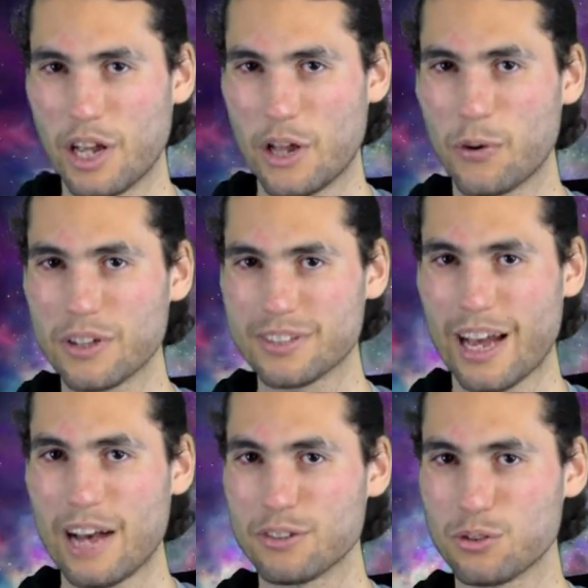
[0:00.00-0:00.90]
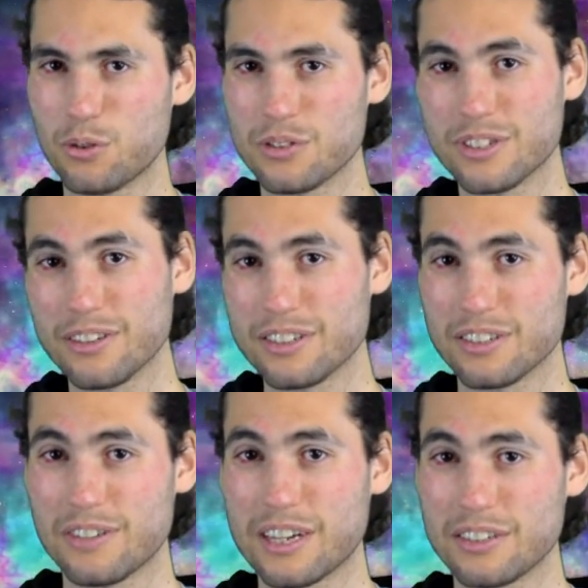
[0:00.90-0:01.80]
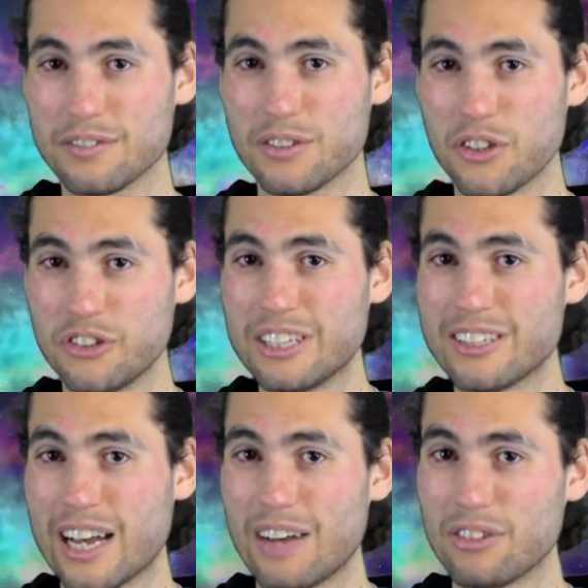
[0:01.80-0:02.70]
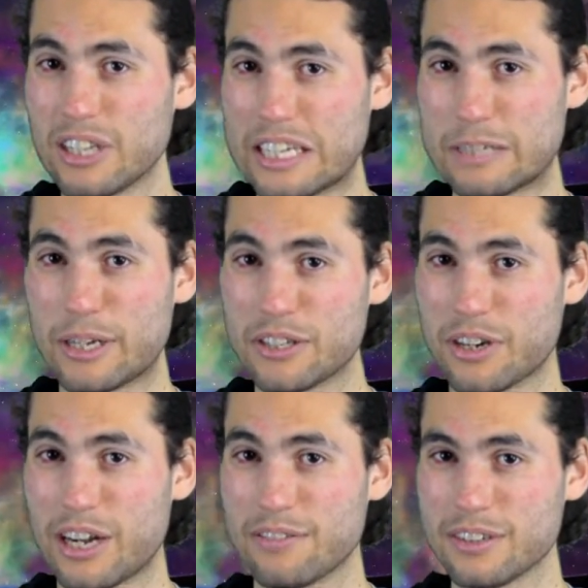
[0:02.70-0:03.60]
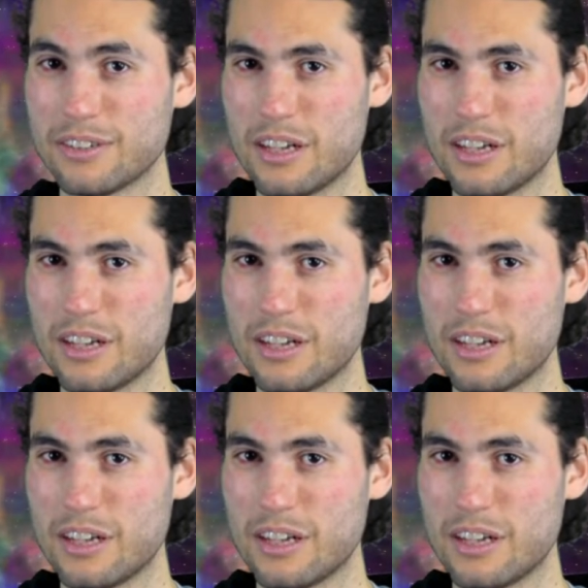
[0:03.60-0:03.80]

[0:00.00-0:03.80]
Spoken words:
in order to have a solar sail that's effective, you need to have a light spacecraft.